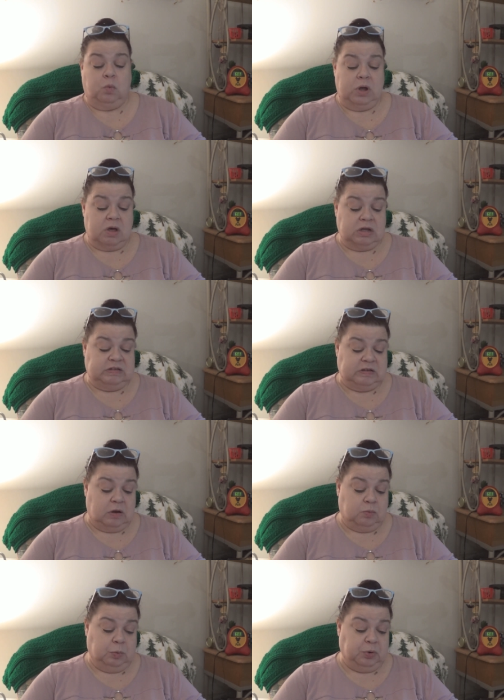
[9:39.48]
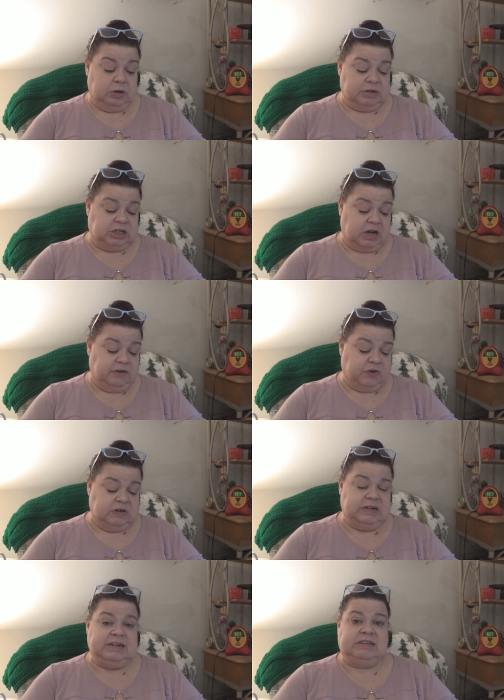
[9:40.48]
We also were pretty much out of
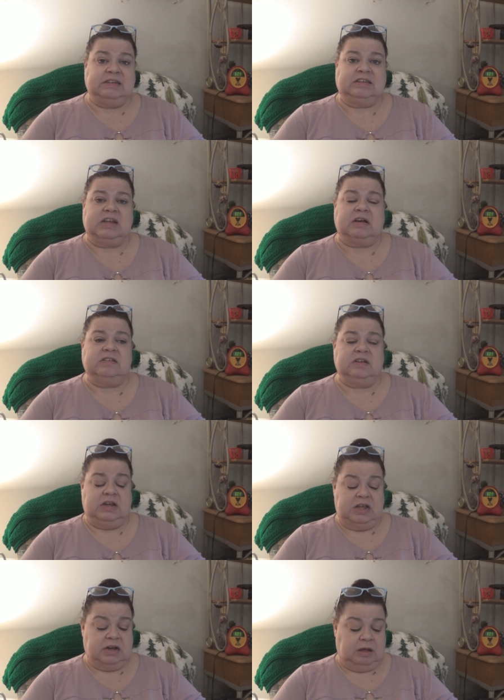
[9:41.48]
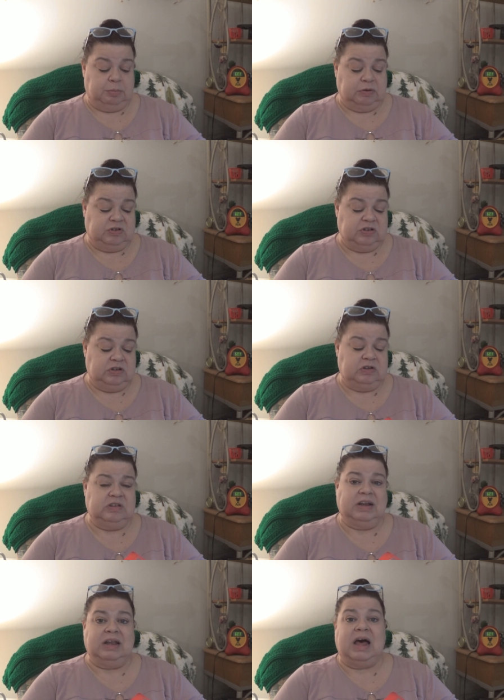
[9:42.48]
our E6000. He and I both tend to
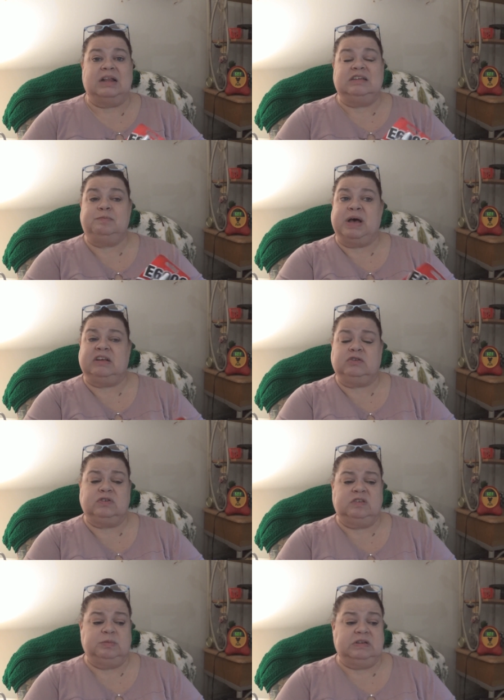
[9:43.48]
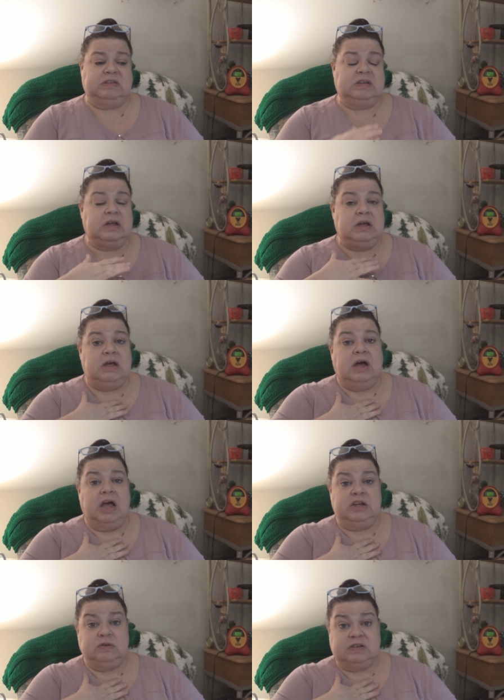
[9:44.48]
use it a lot. This past Christmas,
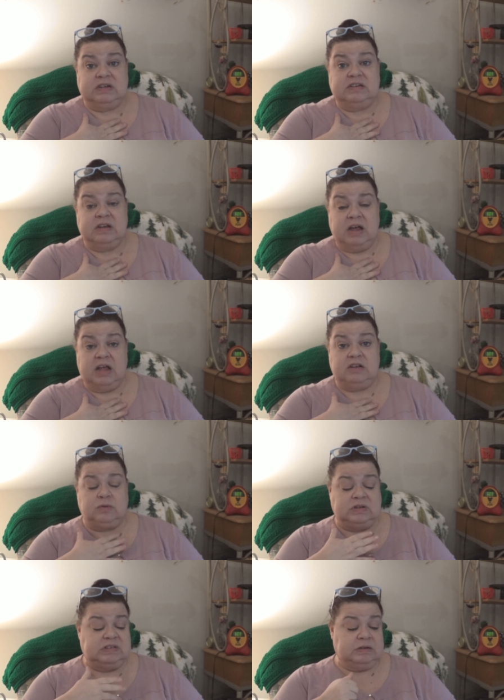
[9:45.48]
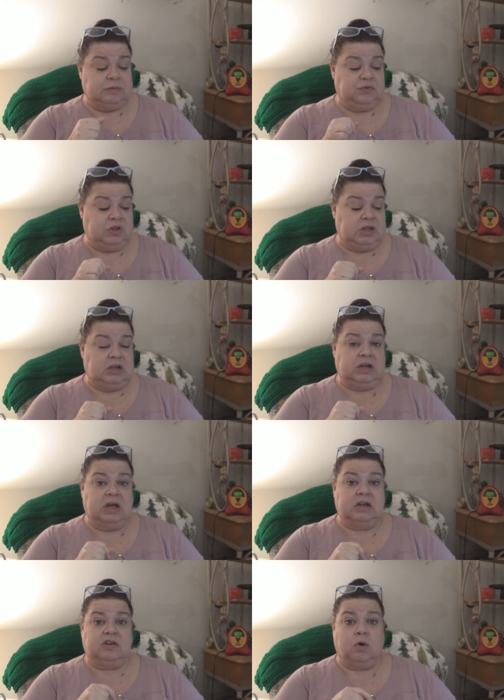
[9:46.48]
I used it a ton doing some of the
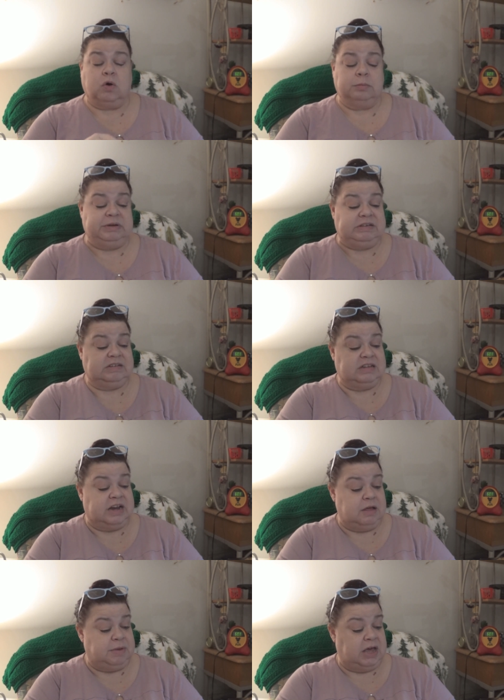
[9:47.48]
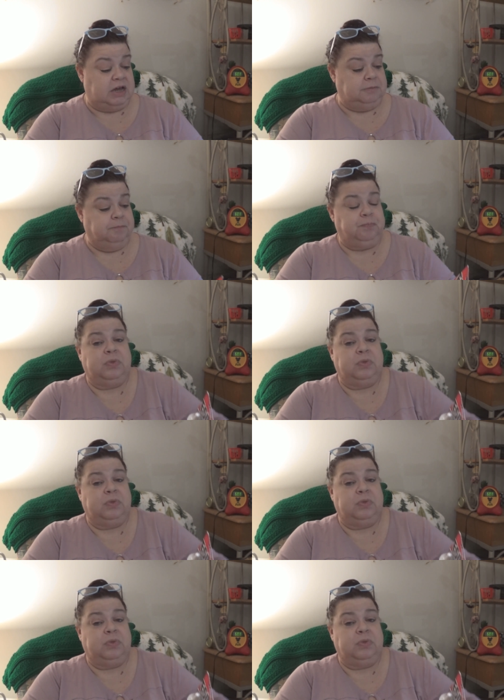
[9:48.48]
decor pieces that I made.